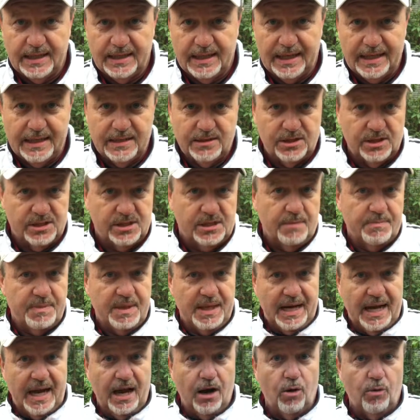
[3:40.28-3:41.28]
into
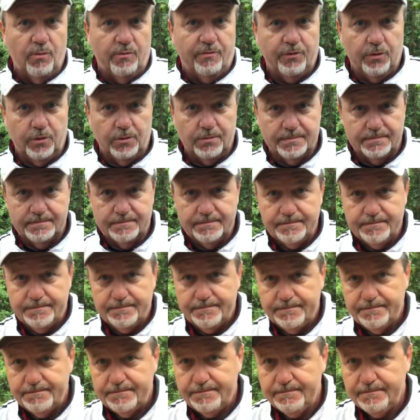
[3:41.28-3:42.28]
something helpful?
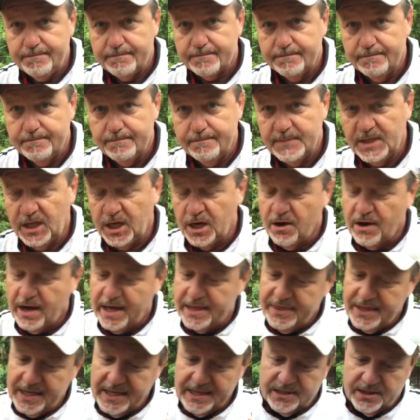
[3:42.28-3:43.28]
You know, I
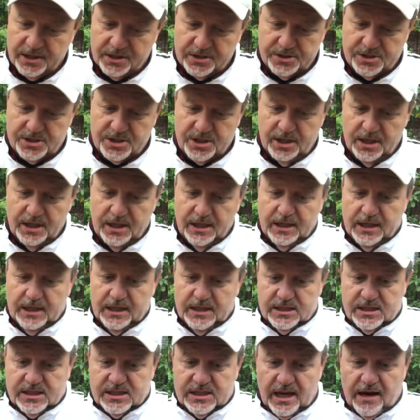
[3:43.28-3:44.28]
think there's
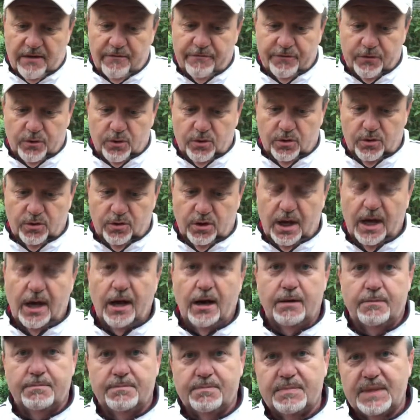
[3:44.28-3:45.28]
several
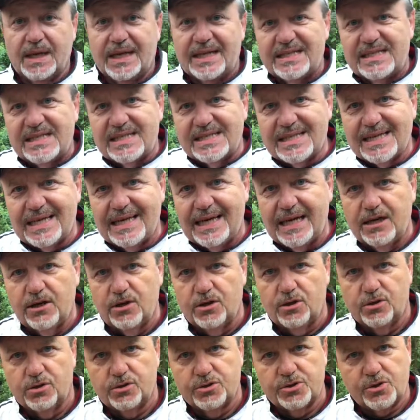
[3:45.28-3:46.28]
um,
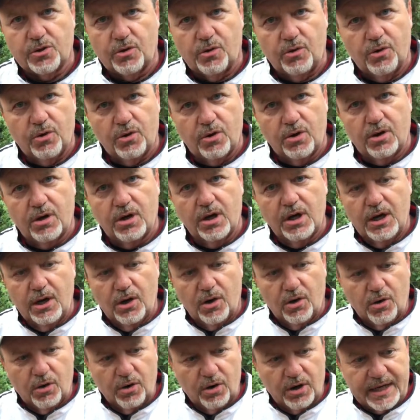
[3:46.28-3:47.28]
skills or,
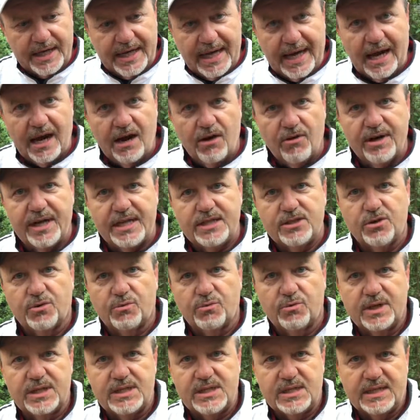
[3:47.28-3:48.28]
or
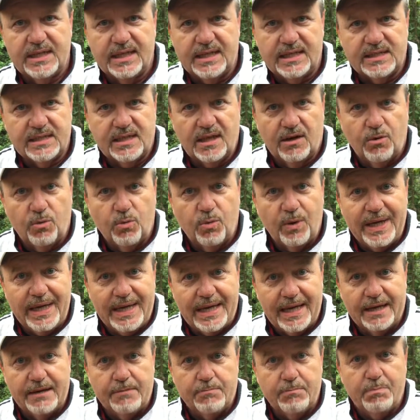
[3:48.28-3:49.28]
characteristics that we
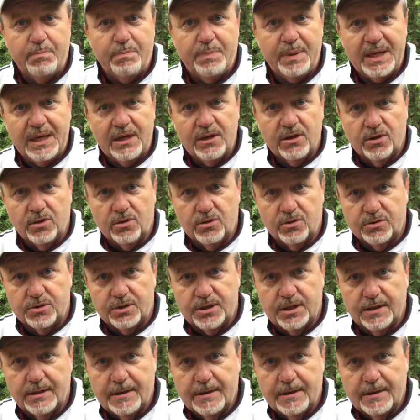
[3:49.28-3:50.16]
can build